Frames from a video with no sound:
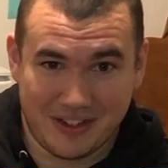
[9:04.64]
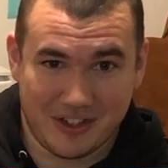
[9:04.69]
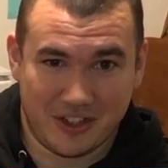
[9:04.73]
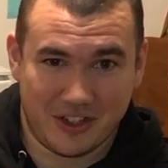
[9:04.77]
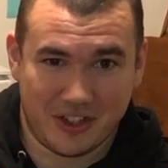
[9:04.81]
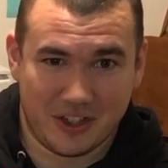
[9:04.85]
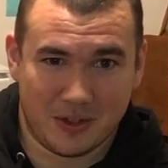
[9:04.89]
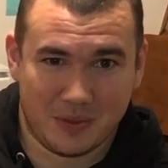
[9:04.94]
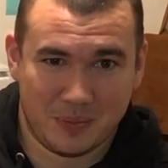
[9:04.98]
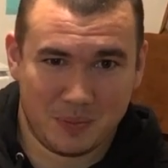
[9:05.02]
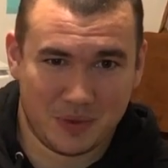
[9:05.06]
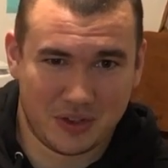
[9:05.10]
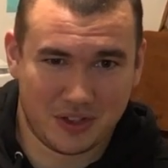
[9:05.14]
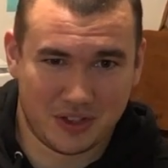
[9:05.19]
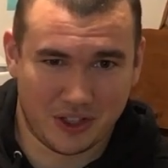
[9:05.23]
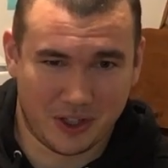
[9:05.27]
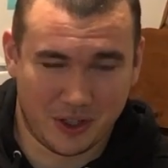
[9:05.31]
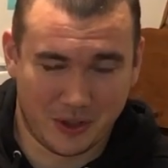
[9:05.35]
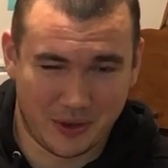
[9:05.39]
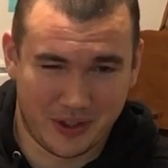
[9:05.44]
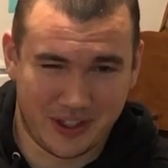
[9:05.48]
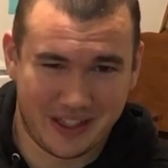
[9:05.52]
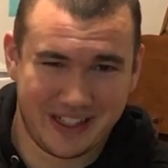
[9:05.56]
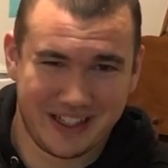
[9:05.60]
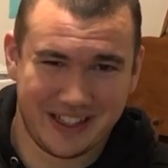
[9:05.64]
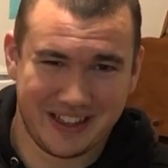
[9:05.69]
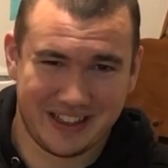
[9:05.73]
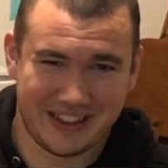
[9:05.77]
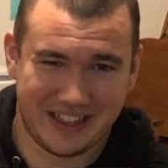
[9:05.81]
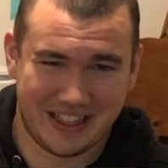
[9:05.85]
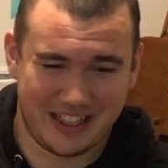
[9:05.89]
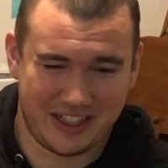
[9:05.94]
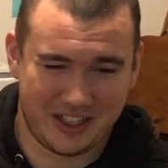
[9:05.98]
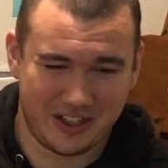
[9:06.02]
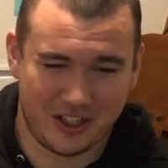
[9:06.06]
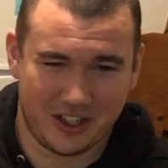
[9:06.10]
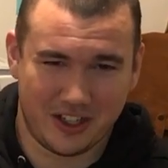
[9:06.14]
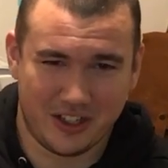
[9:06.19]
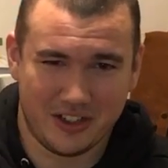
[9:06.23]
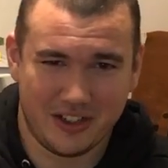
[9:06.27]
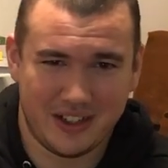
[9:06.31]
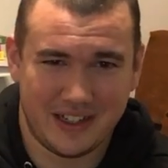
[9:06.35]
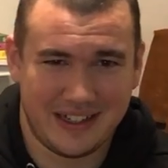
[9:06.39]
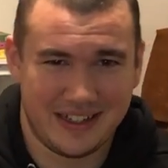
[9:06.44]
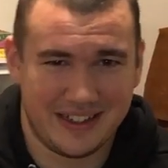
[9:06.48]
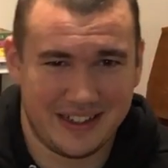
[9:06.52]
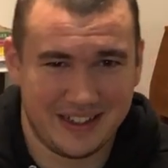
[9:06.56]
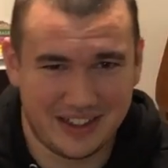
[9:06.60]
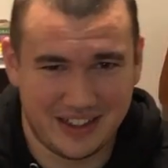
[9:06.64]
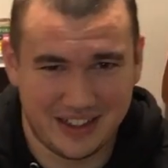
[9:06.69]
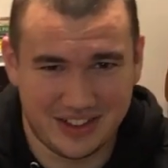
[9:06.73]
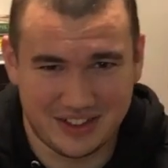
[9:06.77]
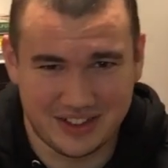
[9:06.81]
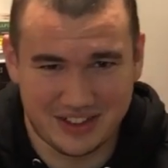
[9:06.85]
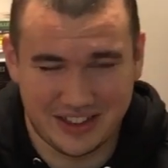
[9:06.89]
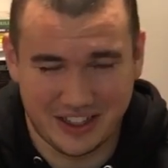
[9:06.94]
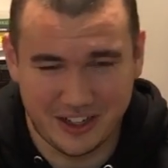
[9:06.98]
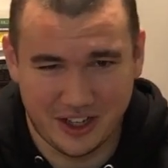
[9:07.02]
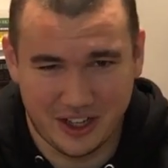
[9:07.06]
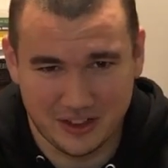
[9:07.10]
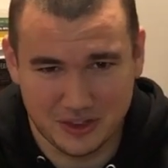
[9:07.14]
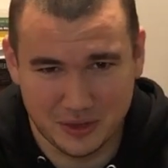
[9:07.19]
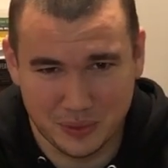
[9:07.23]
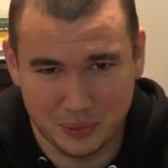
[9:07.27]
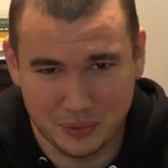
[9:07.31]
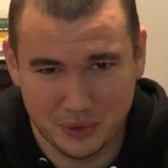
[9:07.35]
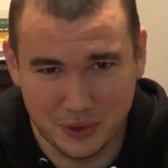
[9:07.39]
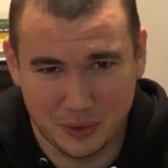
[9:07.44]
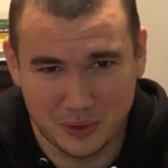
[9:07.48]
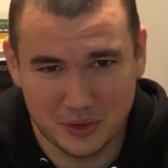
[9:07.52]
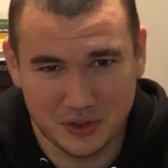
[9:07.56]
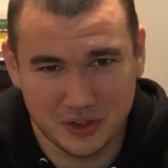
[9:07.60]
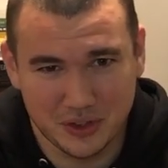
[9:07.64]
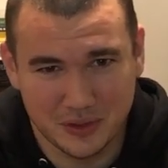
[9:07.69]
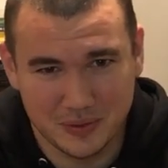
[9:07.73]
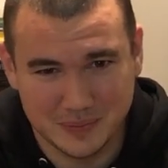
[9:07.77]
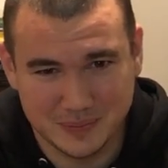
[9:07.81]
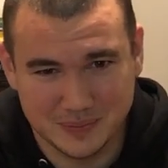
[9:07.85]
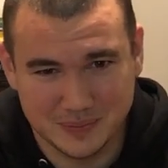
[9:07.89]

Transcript: dinner. So thank you all, and stay awesome, folks.